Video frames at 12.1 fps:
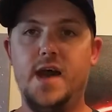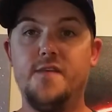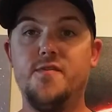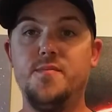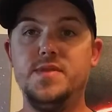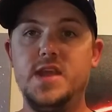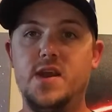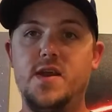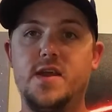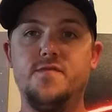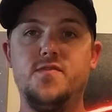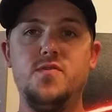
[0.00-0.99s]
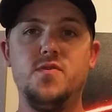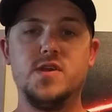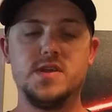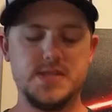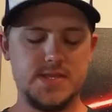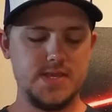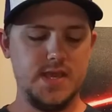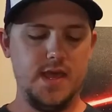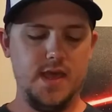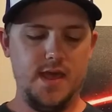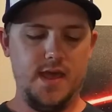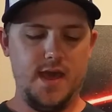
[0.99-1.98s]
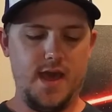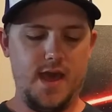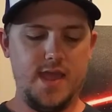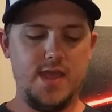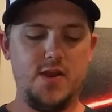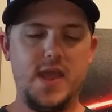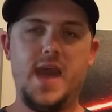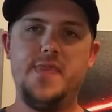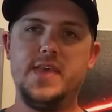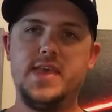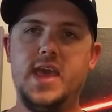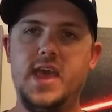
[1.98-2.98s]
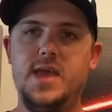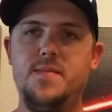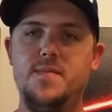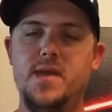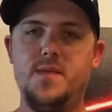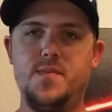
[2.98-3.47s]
from Derek of Two Dorks. He already had the game.